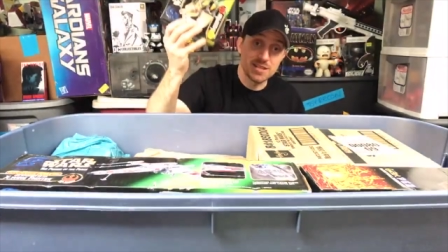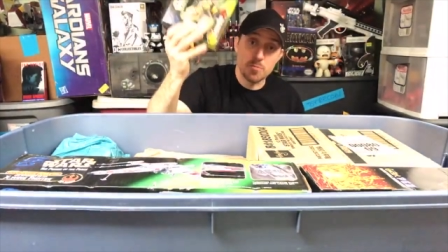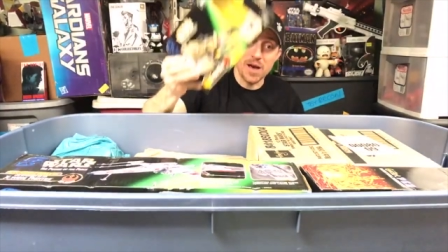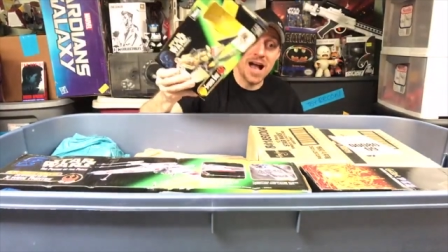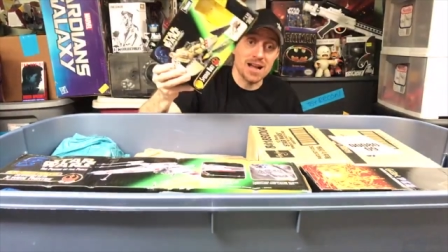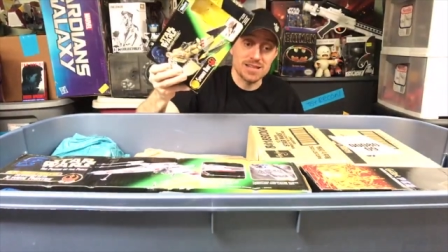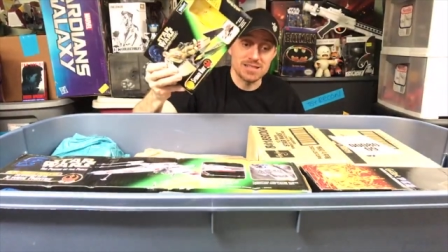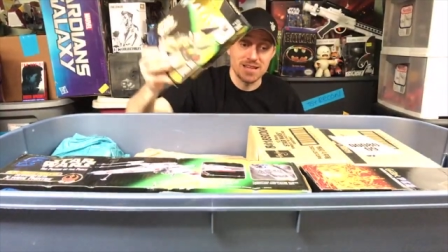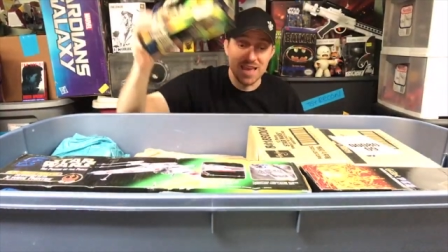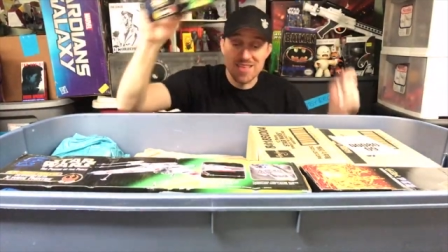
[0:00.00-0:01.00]
the box,
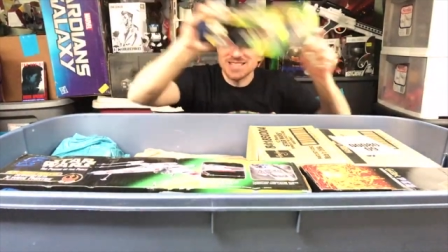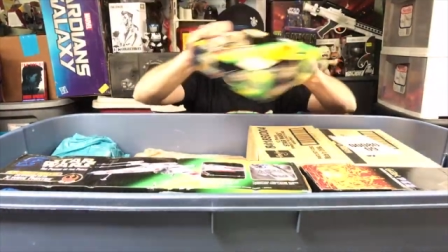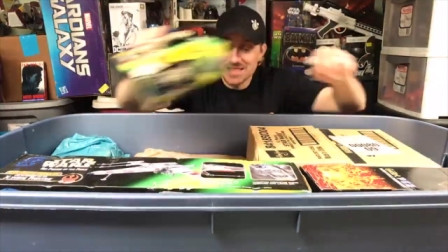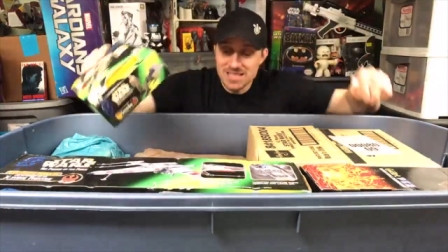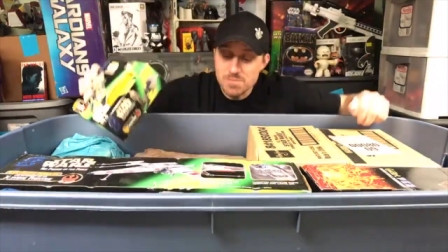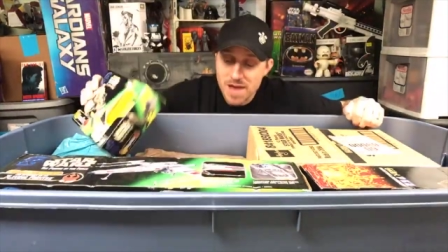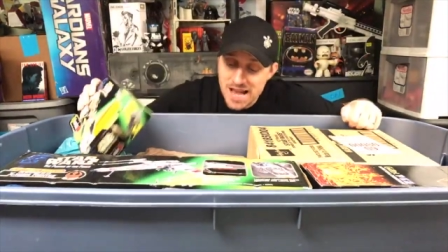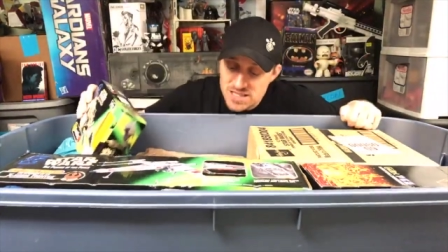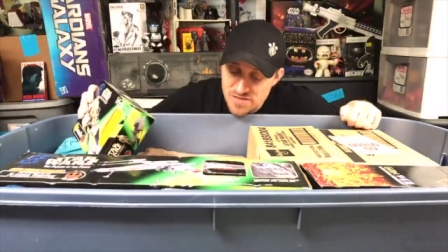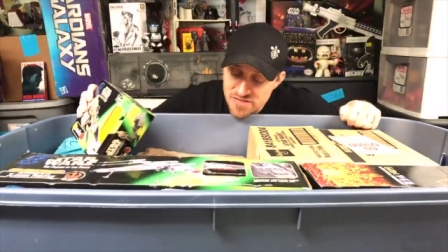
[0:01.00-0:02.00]
and that's in this
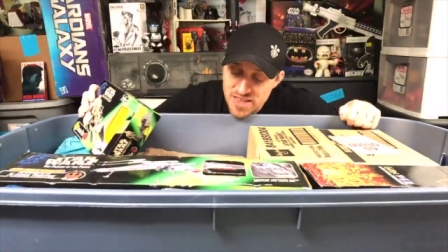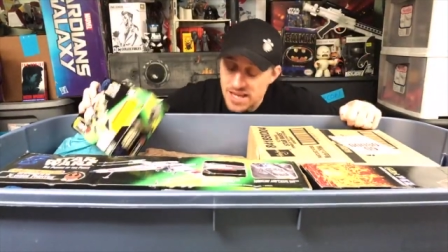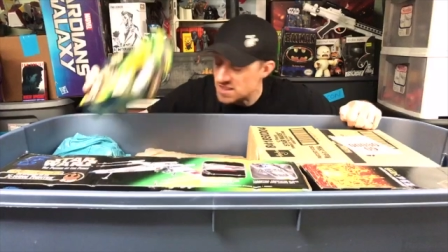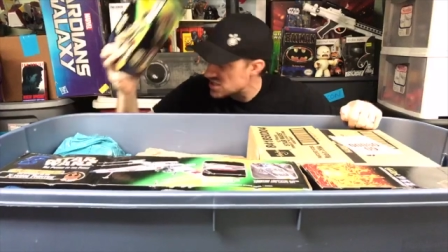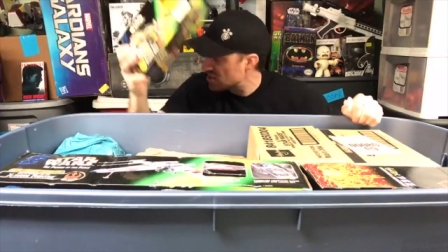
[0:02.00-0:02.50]
massive thing. This is